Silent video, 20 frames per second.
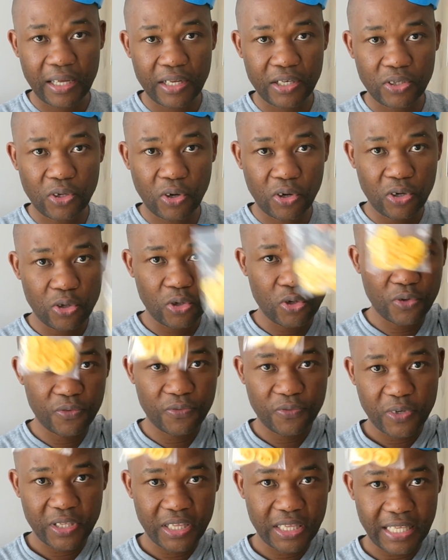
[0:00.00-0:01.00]
Don't look
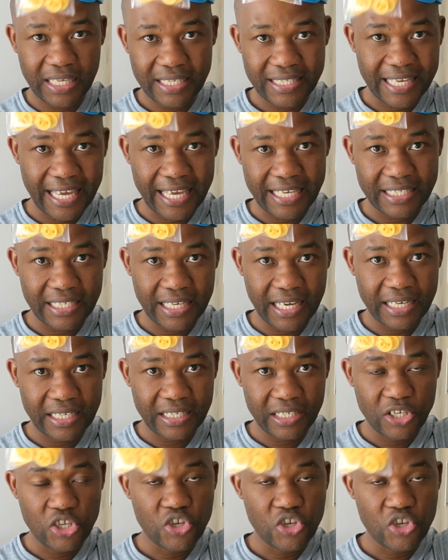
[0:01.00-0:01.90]
for this as yet.